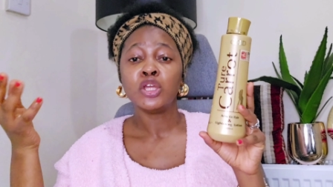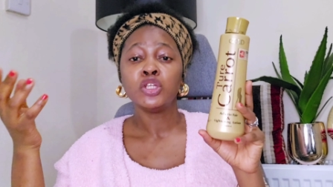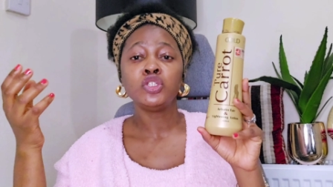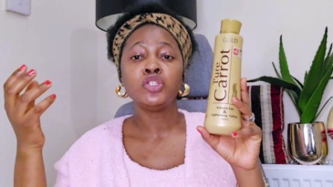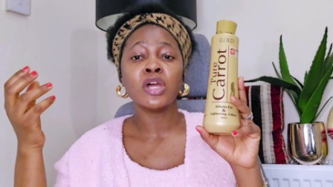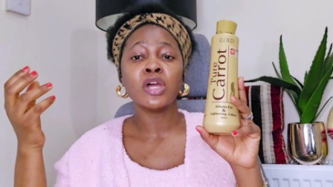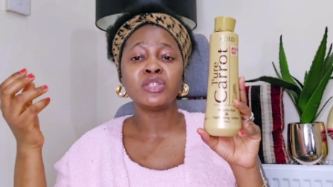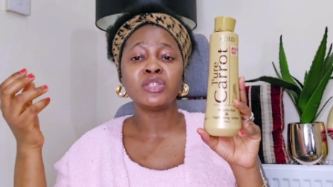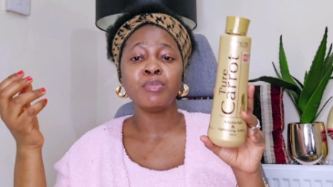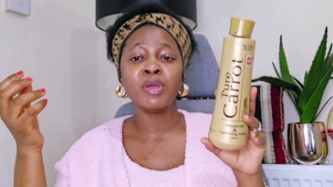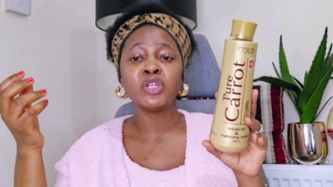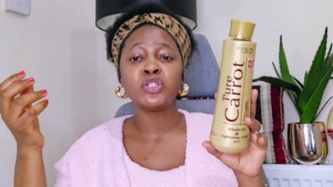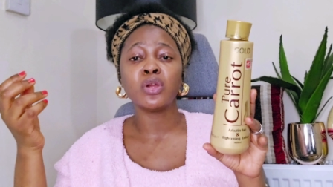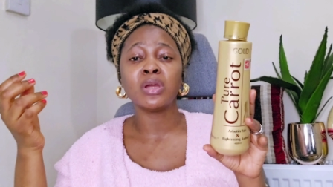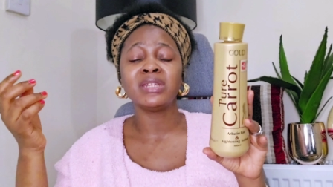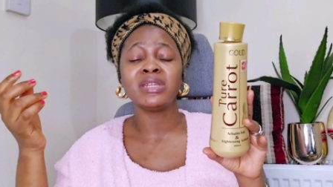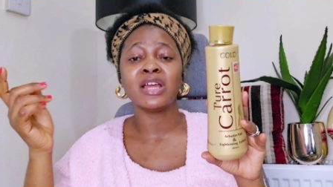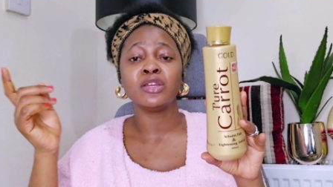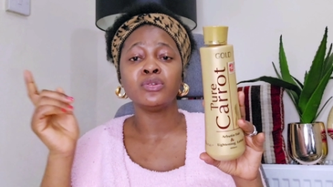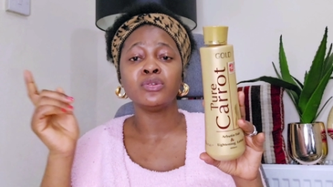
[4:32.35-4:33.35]
Just make
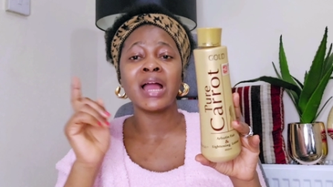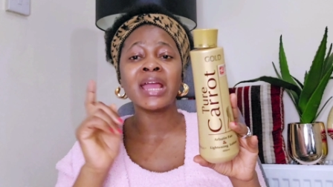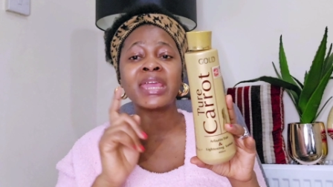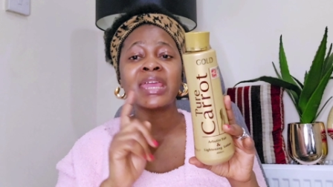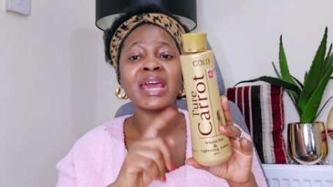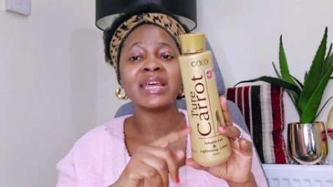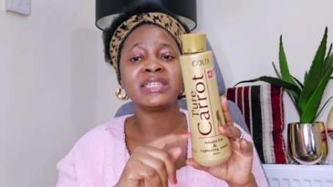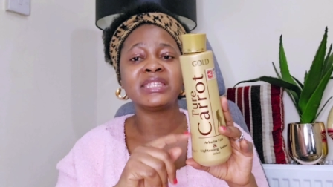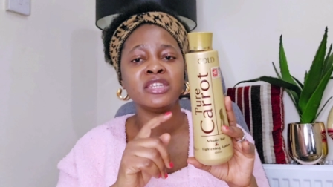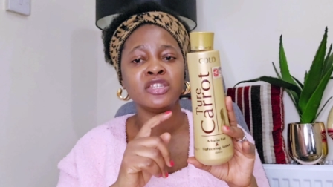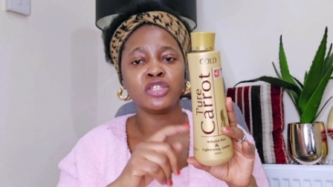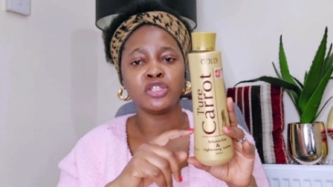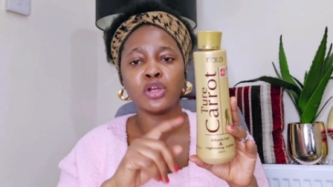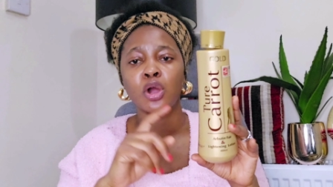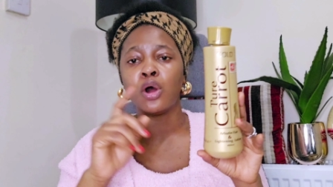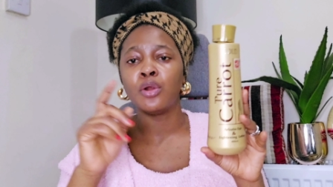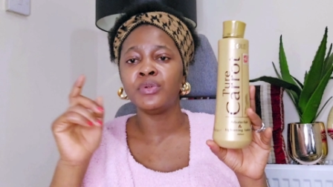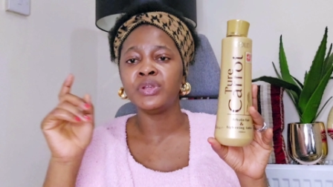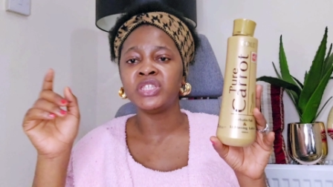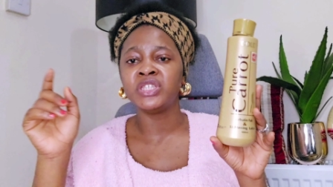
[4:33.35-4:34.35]
sure that you are getting
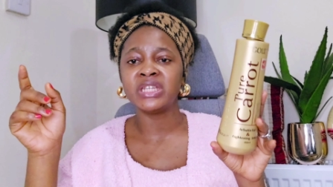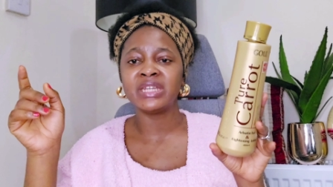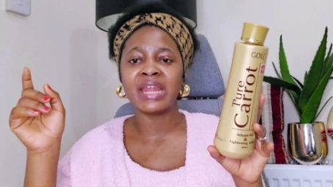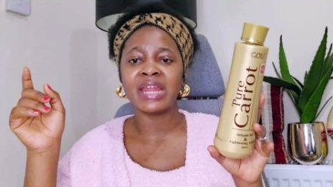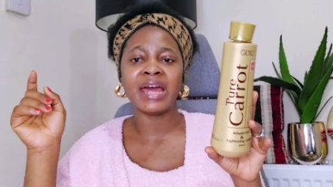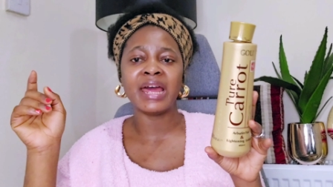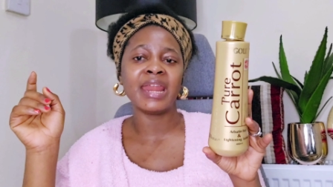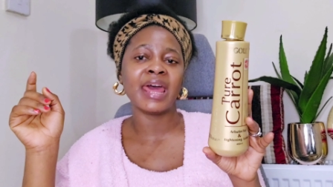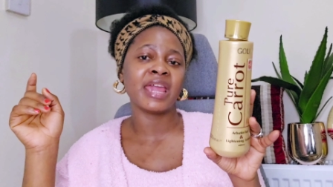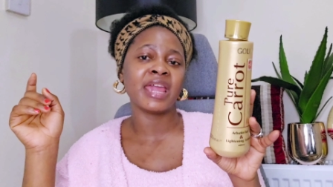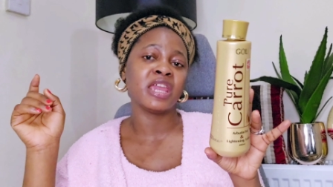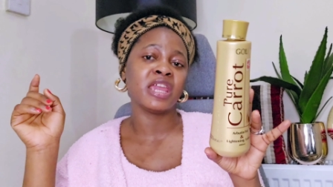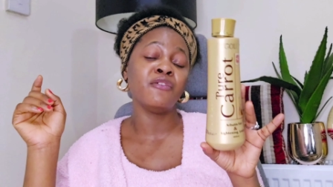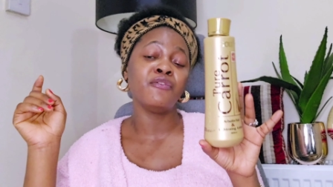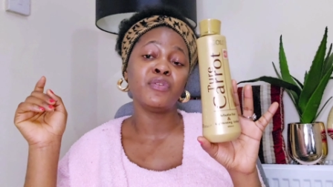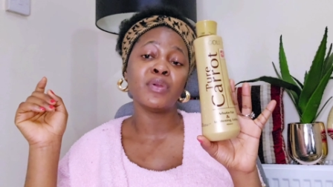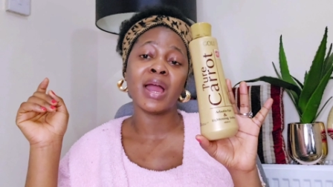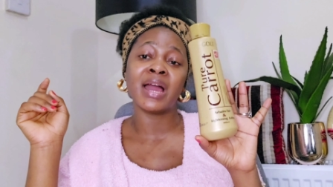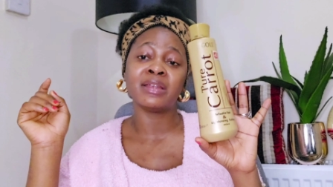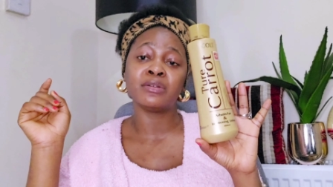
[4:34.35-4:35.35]
the original.
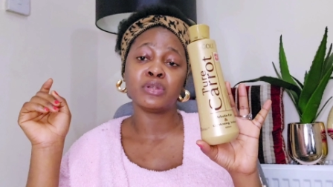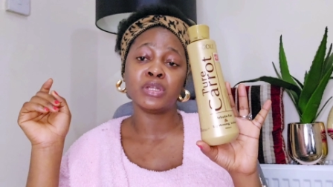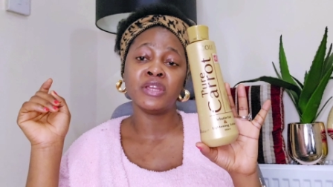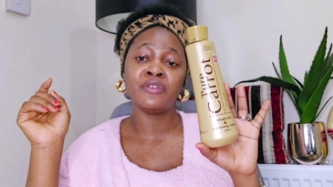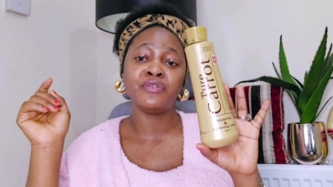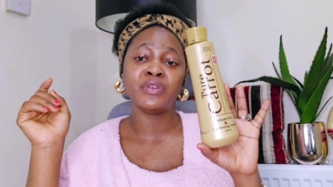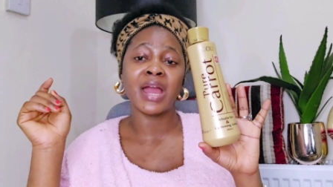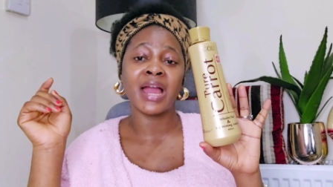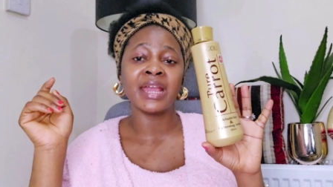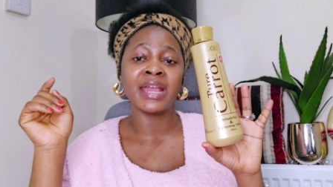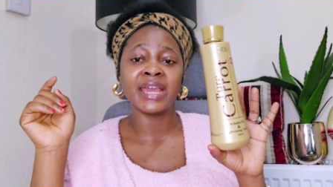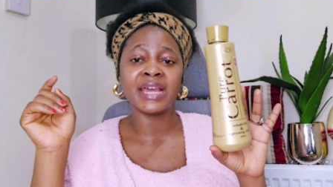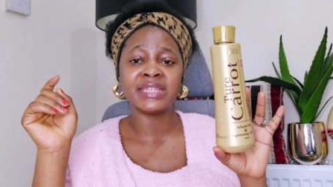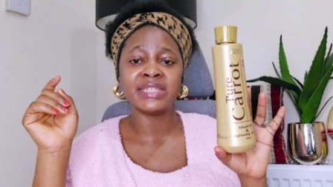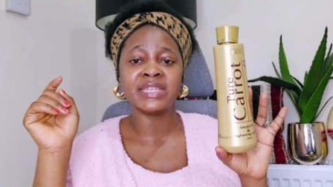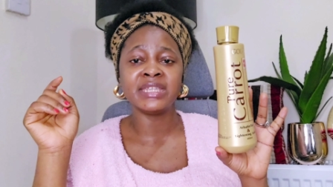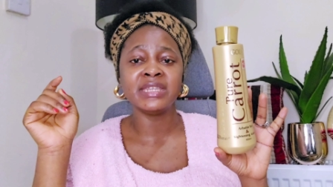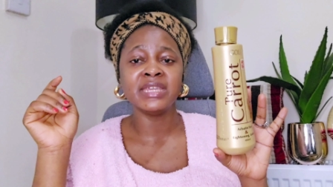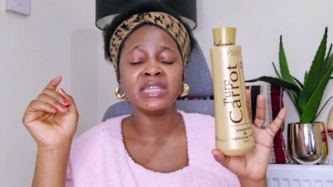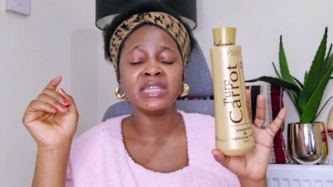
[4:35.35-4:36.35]
If you are getting